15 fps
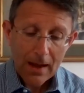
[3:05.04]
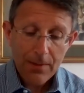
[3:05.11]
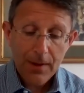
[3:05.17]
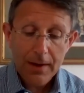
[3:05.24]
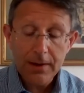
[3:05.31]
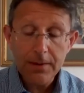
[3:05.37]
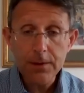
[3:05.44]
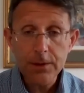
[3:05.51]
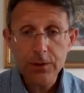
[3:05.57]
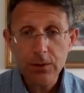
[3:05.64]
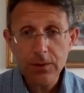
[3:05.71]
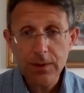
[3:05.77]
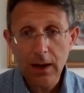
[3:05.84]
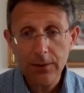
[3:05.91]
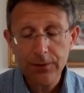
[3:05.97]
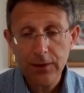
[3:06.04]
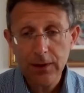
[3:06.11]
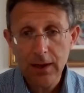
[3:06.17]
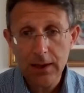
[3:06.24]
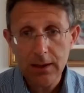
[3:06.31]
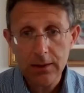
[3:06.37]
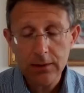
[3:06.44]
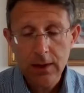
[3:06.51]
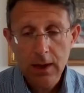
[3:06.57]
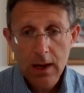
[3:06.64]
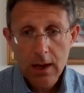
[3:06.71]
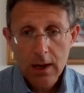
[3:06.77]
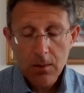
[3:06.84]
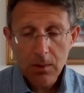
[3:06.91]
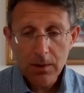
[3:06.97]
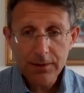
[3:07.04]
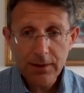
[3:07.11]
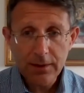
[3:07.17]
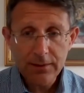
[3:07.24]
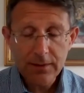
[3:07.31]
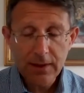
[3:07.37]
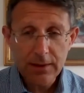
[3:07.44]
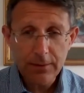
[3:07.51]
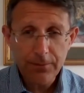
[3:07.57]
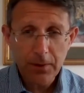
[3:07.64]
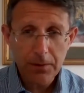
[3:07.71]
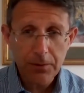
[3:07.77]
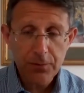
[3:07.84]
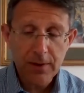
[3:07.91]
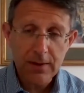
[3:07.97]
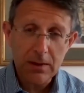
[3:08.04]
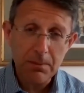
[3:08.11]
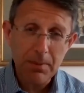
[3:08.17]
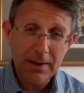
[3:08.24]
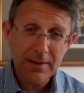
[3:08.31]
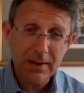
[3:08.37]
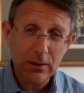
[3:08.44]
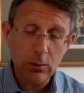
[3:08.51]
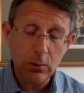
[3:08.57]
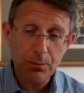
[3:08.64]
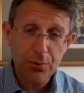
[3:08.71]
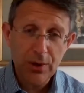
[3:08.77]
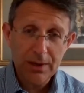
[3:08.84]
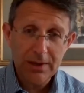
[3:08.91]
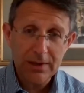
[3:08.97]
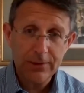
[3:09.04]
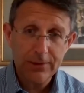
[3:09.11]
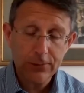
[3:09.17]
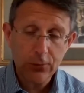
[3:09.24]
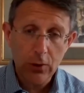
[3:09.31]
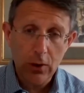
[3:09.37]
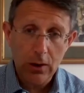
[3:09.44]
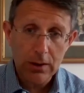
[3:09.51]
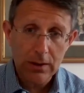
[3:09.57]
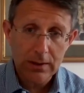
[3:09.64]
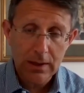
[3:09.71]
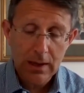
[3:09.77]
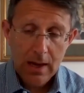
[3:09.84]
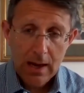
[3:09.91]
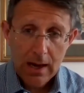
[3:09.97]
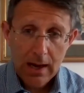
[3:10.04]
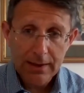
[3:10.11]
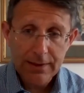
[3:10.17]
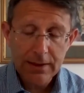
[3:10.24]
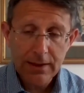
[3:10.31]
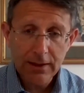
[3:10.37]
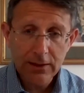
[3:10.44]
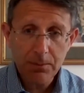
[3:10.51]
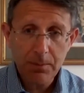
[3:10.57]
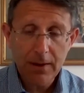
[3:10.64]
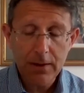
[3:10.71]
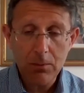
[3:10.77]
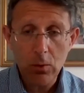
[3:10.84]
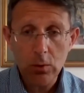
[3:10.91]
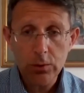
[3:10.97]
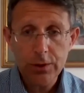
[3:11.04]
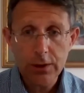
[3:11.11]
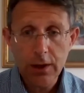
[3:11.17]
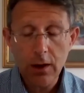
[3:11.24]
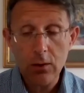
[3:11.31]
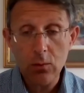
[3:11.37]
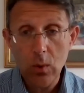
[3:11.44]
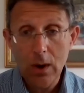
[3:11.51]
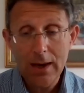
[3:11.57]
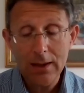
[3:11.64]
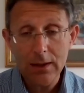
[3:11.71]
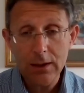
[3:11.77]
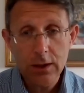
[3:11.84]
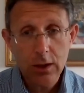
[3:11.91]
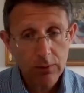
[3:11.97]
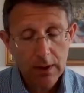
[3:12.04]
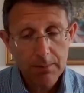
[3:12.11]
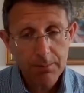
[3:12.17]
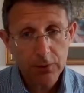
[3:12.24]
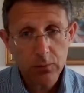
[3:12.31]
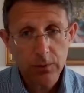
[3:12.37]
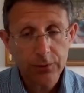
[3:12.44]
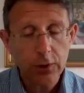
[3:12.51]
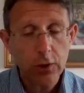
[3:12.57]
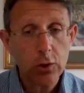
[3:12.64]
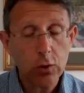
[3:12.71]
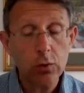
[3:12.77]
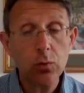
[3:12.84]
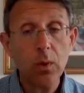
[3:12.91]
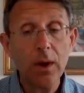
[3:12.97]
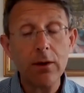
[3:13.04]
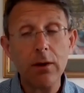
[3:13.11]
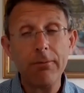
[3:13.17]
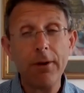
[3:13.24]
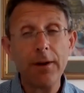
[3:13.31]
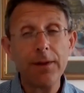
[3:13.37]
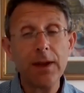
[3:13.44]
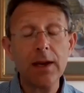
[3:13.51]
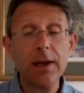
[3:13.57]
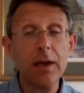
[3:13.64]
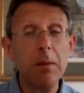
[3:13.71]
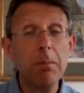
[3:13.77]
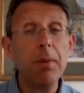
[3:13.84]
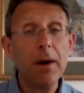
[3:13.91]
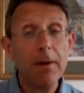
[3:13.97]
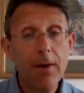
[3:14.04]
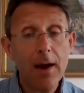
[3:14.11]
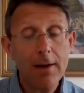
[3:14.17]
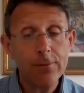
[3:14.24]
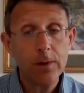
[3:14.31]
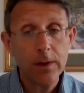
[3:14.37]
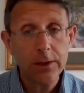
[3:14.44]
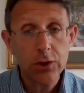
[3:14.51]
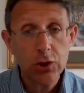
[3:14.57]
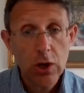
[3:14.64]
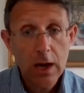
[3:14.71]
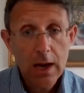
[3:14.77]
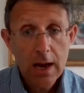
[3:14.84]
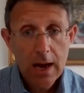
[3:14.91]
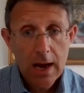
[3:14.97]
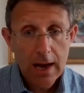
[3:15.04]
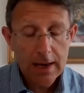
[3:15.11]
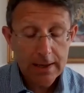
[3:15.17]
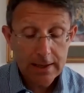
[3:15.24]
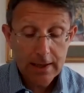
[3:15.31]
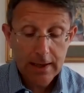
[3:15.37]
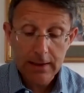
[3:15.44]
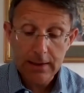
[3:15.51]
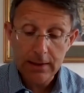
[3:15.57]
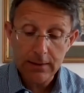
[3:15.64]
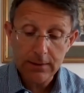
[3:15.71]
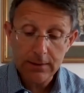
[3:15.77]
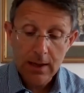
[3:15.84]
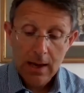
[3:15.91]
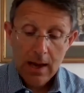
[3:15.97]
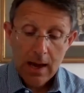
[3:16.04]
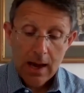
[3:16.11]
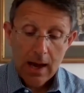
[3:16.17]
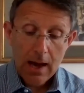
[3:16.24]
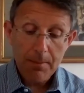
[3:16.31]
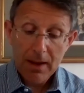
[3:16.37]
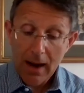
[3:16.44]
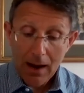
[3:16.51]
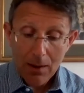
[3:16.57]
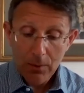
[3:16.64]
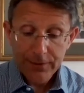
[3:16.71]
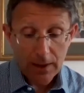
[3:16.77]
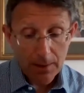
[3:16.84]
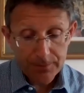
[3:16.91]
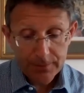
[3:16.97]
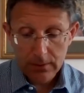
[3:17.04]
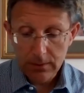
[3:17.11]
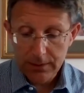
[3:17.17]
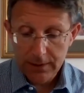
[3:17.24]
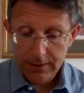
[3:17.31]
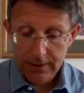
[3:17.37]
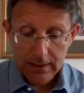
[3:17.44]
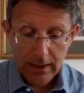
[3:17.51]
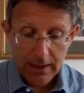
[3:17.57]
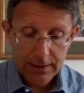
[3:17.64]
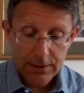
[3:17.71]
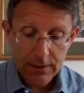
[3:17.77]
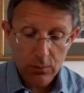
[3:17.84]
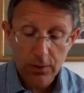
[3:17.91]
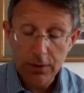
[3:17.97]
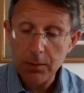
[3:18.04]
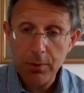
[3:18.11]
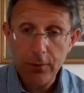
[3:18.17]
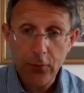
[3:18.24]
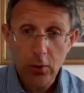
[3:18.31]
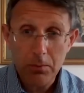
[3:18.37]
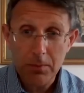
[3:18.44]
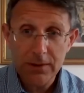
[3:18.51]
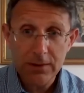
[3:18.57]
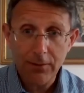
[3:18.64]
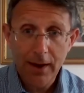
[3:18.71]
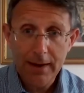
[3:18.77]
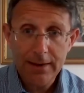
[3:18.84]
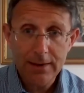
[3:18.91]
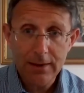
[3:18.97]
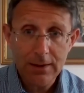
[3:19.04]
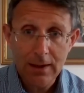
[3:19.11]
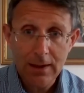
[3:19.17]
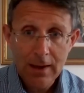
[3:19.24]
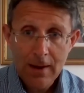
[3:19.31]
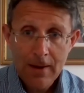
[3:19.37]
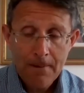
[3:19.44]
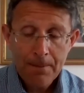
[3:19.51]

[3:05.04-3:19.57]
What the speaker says: And then in the 2,000 guineas, well, as I said, the front three in the betting looked pretty strong, and I did expect them all to go well, and Caribus was a good winner of, I think, an above-average guineas. But I was absolutely delighted with the performance of Aidan,